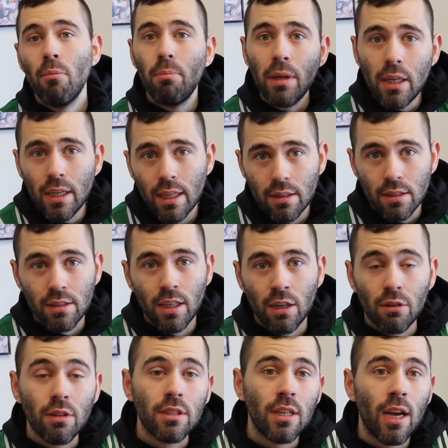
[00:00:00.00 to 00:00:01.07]
Being at the
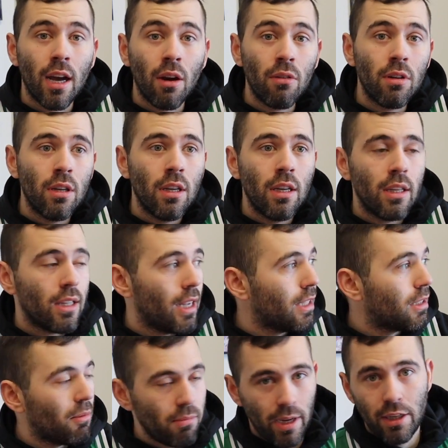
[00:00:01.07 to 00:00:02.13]
center of town,
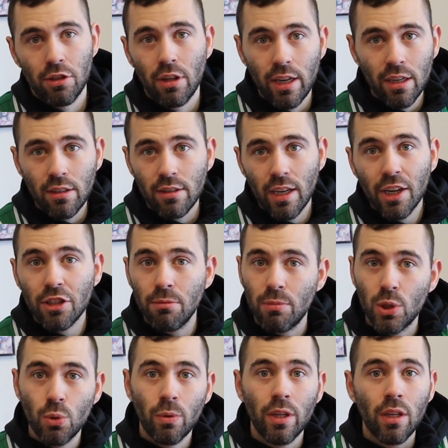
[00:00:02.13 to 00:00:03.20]
it's a major intersection
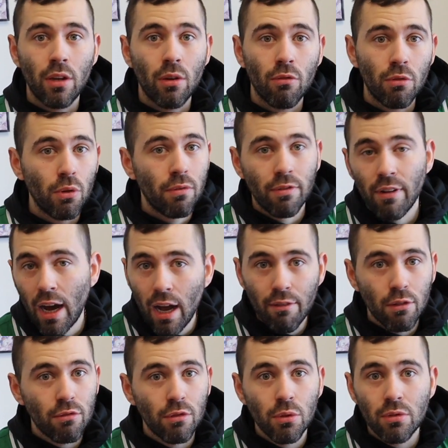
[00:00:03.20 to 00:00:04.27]
between Route 5
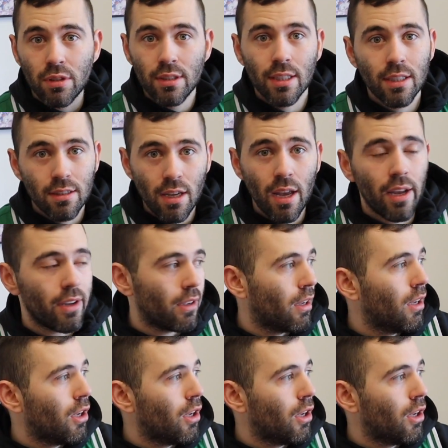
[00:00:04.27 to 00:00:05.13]
and Route 6A.